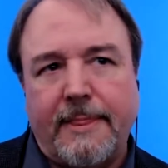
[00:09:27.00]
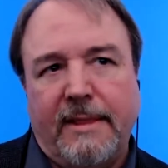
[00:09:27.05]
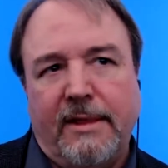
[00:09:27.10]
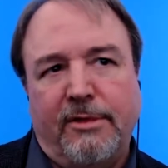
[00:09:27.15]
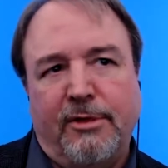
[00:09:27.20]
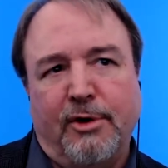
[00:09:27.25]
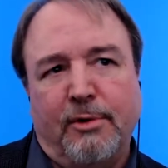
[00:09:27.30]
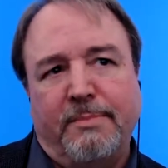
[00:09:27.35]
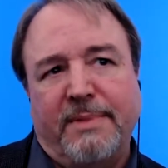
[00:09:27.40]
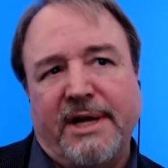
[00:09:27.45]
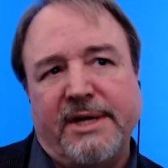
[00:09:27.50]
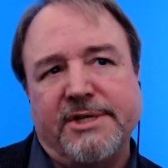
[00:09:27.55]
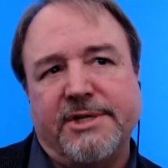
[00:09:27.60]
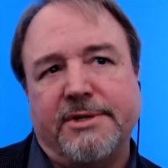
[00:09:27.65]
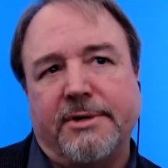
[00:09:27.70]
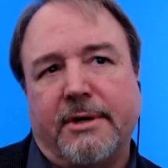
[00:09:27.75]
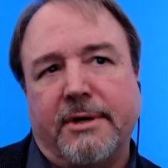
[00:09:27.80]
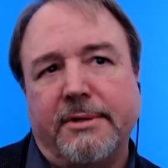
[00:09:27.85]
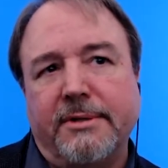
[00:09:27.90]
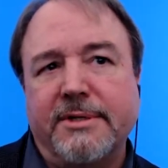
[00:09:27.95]
They're based
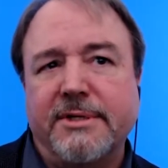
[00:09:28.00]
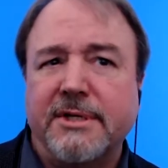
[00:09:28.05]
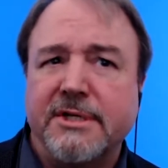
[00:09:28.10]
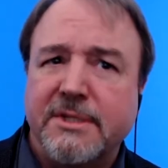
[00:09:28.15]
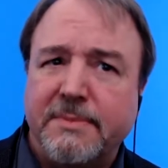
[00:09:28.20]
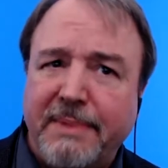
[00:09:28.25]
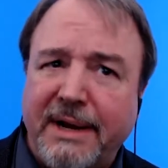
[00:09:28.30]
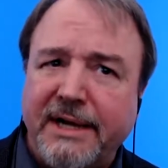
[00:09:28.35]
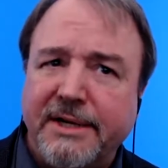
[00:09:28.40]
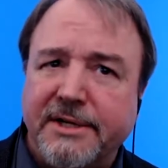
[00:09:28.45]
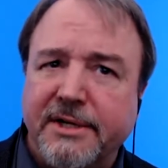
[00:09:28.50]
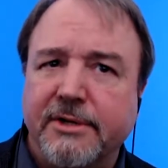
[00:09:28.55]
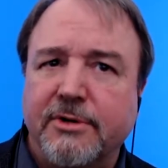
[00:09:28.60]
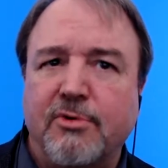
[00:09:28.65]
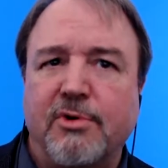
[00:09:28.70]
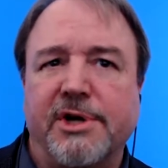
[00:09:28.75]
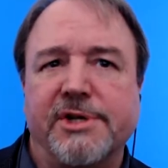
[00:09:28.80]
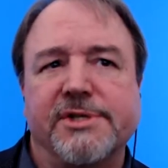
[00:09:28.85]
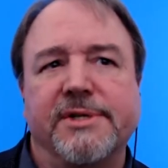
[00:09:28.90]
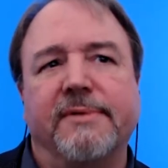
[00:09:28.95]
on suspected
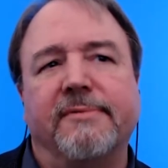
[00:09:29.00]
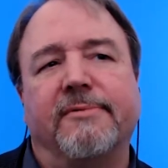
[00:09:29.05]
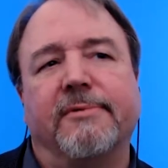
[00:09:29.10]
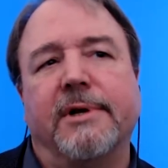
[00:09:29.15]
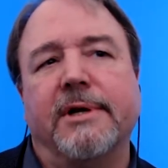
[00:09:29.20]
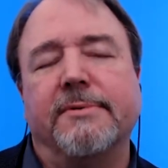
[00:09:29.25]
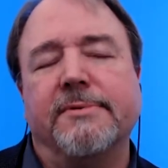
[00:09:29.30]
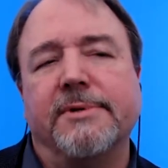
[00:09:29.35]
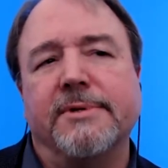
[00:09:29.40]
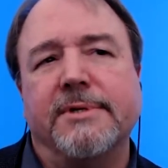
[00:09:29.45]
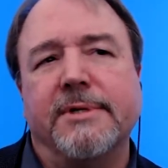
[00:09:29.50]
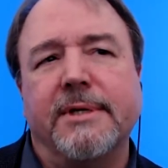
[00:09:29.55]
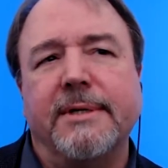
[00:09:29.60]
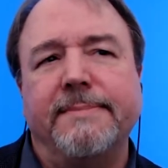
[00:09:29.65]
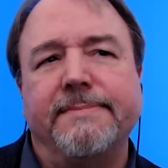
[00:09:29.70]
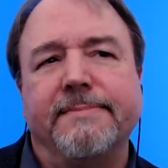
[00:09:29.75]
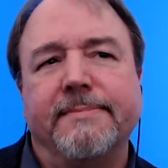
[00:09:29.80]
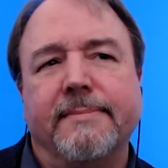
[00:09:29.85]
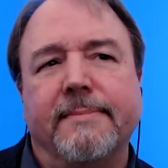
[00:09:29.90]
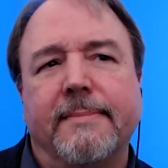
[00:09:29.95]
question
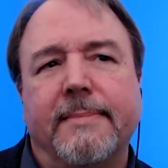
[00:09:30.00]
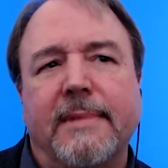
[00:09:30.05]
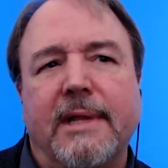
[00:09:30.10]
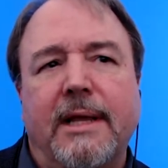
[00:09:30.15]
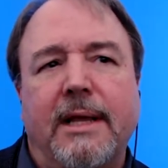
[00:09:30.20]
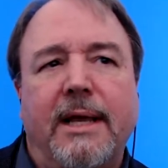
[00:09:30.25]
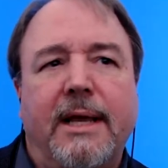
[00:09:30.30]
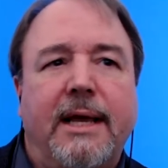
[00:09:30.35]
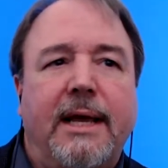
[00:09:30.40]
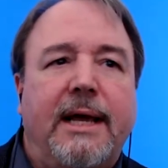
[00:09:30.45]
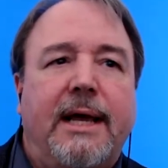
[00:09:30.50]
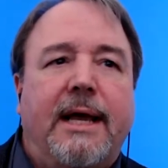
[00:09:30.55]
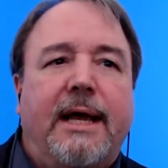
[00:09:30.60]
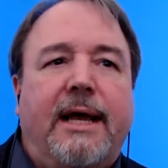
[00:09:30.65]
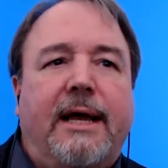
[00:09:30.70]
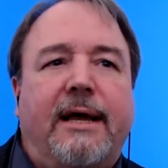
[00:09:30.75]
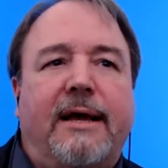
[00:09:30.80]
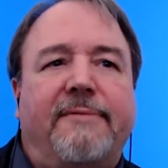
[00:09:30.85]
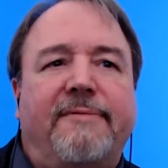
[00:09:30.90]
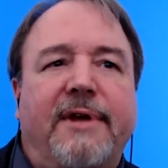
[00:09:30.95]
frequency.
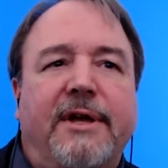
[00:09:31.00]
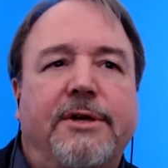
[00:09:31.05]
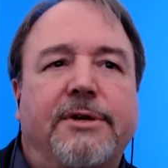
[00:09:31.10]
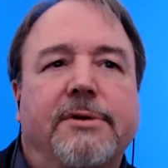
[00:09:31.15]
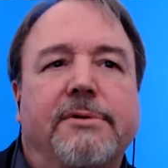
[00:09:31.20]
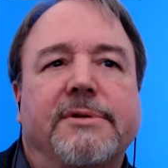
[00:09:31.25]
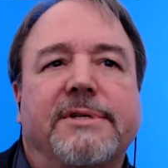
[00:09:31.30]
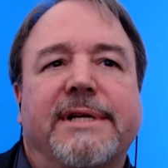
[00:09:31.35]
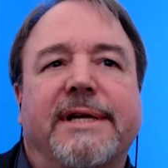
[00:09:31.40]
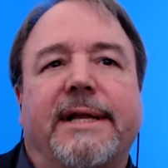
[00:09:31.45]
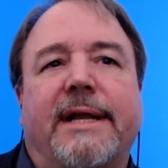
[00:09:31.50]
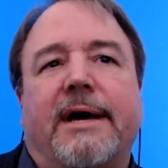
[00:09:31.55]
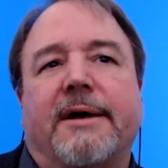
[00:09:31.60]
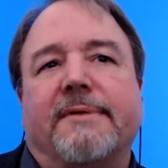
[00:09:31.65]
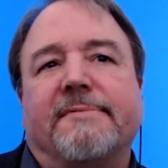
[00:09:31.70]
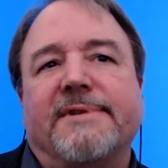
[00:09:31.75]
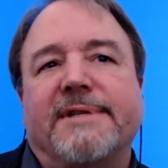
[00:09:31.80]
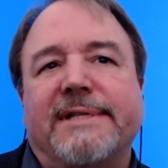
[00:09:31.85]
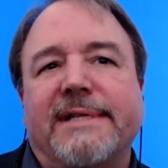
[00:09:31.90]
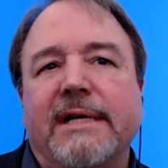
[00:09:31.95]
FAQs get out
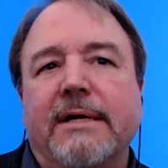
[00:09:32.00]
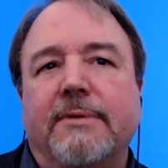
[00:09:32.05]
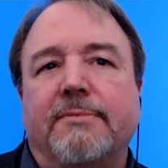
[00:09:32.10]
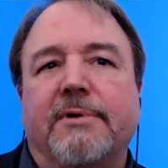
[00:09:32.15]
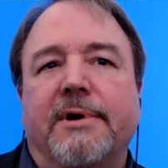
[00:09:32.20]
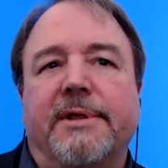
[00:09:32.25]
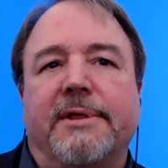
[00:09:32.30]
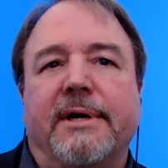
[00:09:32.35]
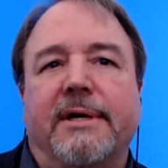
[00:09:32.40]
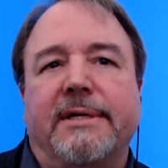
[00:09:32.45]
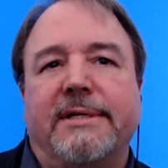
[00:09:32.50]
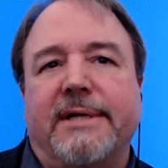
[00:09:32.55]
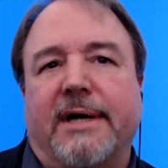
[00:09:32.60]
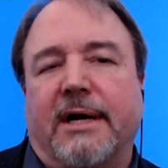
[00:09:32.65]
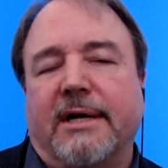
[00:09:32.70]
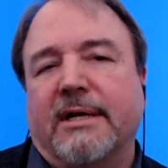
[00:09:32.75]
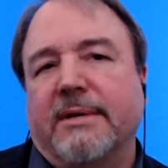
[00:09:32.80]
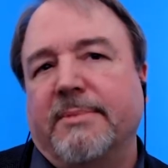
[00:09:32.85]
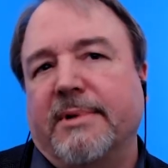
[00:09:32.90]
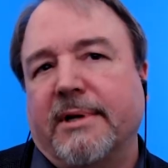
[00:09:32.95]
of sync with
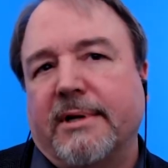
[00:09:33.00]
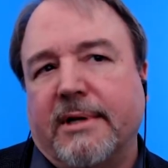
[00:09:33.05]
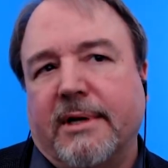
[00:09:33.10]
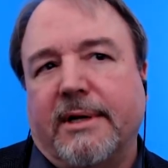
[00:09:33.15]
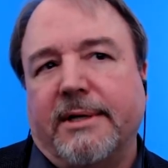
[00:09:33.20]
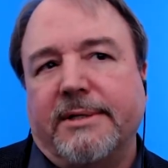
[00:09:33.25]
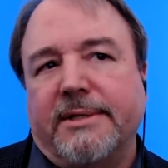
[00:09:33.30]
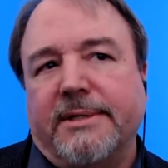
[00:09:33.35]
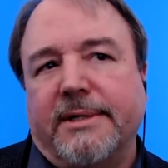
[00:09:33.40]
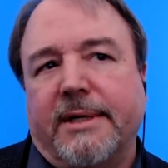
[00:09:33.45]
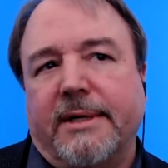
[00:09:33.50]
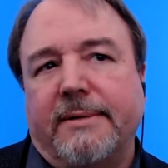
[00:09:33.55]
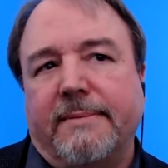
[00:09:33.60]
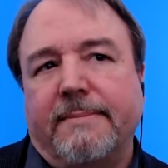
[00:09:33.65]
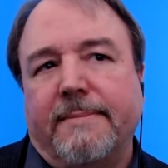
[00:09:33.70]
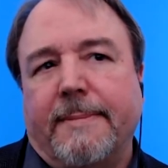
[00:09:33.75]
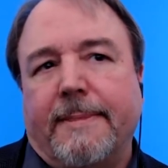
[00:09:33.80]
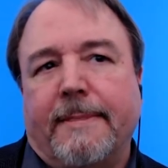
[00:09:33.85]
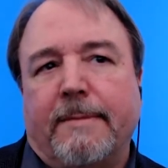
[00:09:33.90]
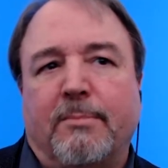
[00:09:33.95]
document content,
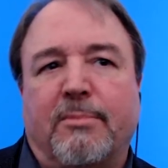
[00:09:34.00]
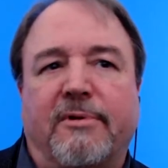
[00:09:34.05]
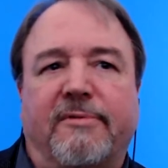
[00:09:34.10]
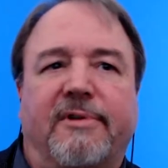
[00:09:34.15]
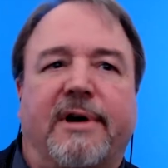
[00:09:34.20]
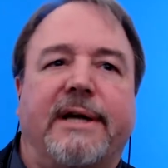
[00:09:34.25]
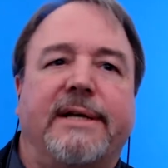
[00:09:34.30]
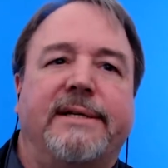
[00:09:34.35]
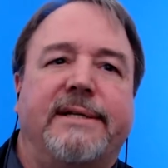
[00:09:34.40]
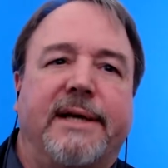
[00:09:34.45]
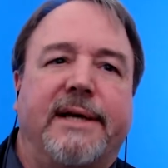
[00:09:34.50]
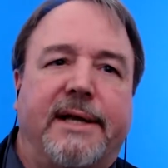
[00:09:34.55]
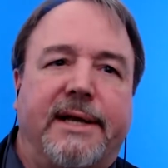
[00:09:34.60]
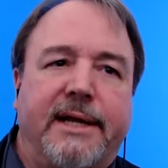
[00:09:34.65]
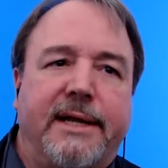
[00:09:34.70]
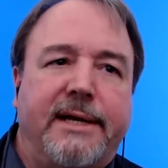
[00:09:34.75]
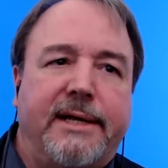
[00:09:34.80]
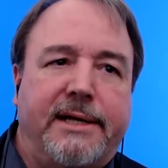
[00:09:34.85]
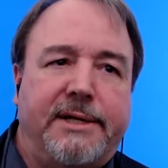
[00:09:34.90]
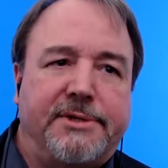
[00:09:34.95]
provide
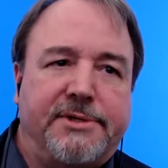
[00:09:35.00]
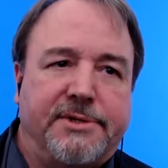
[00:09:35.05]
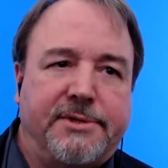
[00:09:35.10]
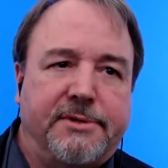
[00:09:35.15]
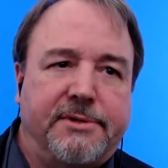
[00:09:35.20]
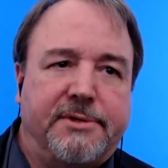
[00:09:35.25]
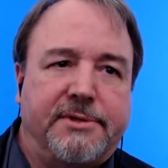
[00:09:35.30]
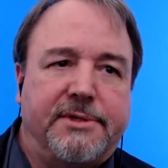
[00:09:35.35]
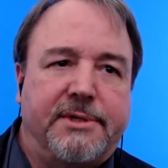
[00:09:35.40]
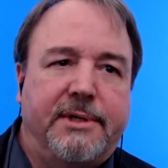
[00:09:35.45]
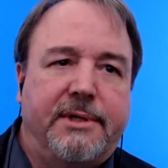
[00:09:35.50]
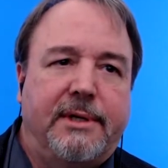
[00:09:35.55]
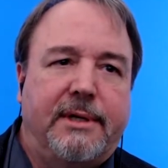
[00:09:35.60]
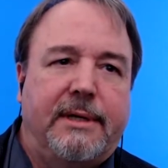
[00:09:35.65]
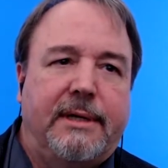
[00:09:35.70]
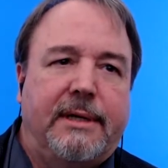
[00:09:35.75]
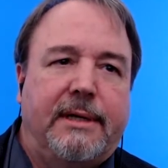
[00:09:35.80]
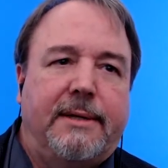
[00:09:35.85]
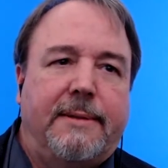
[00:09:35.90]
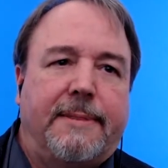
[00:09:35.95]
dead-end answers.
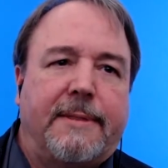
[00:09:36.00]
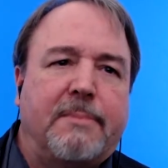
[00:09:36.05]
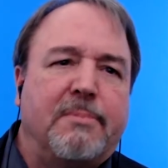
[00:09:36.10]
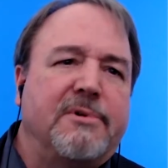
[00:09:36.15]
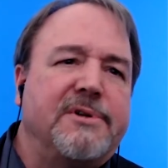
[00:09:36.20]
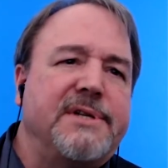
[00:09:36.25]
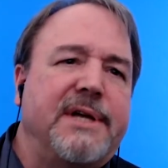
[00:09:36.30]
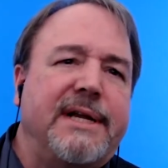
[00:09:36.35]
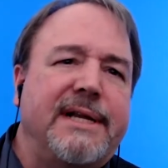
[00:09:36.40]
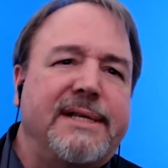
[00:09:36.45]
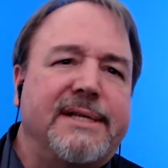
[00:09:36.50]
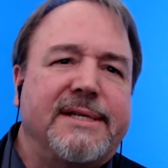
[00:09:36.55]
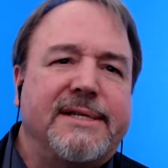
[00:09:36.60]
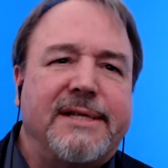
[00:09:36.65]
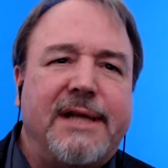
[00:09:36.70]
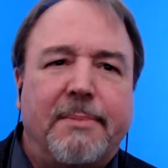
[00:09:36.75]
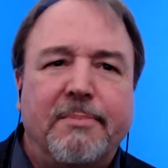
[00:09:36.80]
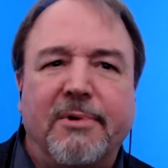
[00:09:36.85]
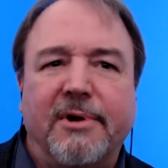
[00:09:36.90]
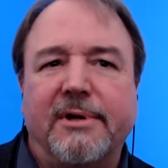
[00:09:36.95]
They're presented
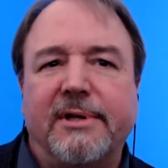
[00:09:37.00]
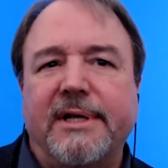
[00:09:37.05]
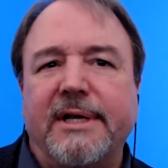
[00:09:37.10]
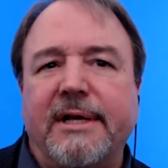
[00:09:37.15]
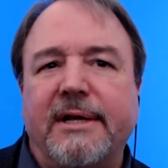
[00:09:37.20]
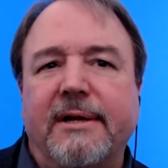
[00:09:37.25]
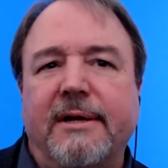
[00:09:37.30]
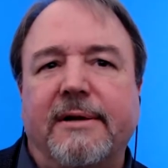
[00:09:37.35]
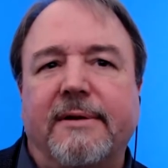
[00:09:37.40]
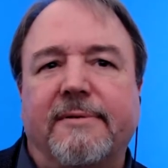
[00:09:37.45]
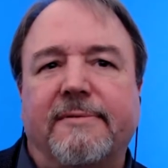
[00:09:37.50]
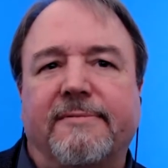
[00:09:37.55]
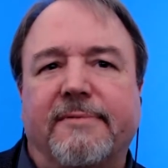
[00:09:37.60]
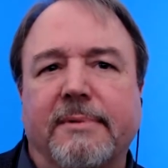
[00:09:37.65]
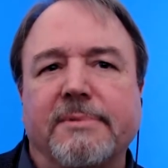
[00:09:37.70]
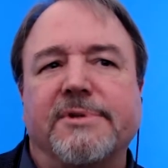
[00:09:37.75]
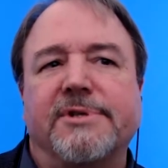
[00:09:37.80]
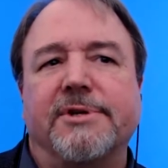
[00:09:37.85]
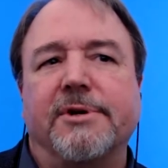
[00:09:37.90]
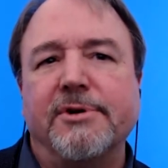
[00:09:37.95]
separately
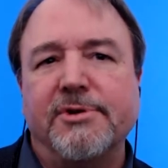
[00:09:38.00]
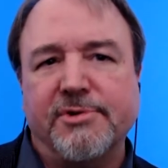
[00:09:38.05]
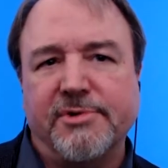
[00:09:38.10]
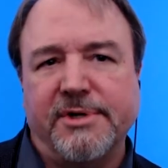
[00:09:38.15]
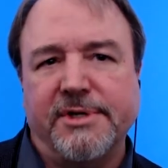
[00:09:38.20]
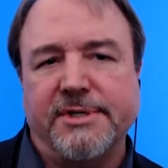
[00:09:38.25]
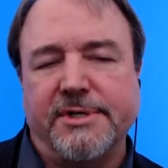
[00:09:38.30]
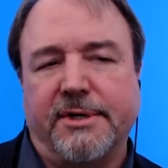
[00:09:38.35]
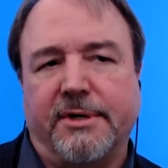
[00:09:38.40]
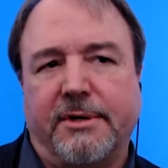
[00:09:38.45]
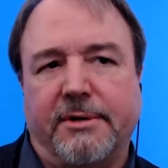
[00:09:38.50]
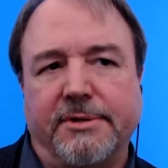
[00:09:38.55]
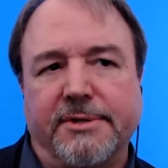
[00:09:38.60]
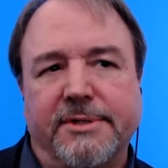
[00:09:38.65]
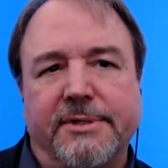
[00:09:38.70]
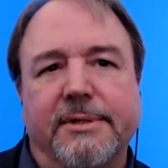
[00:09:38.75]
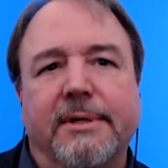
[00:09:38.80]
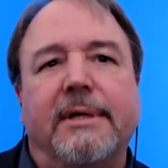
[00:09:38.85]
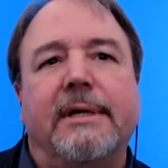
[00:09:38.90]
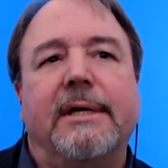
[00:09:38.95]
from search results,